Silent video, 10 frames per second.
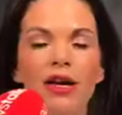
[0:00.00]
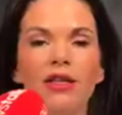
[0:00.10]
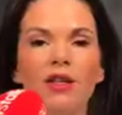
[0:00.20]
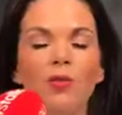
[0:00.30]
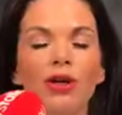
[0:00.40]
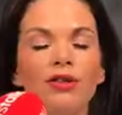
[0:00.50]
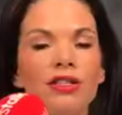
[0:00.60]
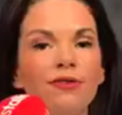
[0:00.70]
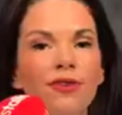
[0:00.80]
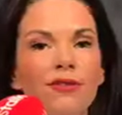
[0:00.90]
that they bought out
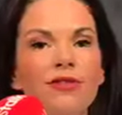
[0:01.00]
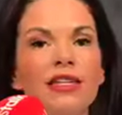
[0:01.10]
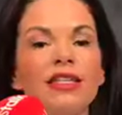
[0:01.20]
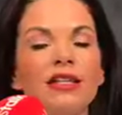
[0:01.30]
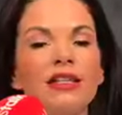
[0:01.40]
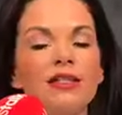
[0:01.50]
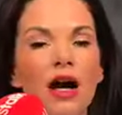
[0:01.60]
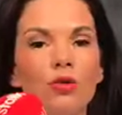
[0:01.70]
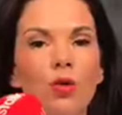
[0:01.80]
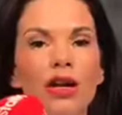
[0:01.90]
that's a 50 that is
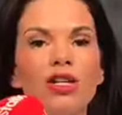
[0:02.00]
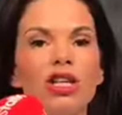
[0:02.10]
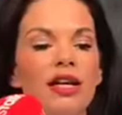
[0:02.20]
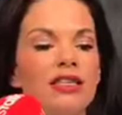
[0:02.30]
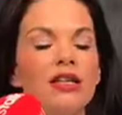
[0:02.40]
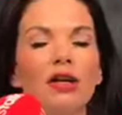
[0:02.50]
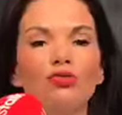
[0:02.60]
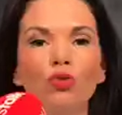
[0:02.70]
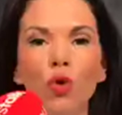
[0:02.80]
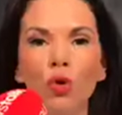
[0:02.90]
non-whitening, it's
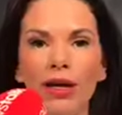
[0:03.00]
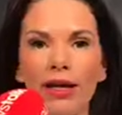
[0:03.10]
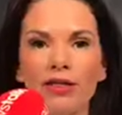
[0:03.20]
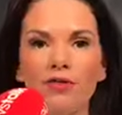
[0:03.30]
non-rolling.